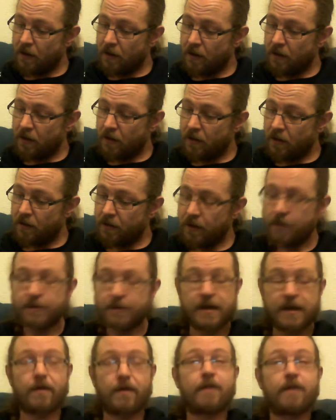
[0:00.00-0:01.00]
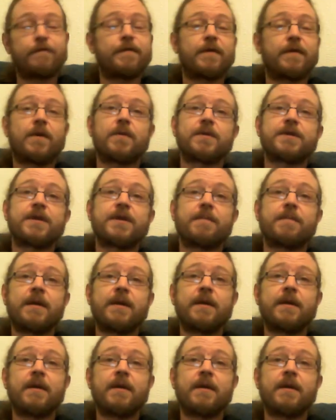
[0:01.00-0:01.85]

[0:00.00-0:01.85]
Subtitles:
No doubt I've forgotten something.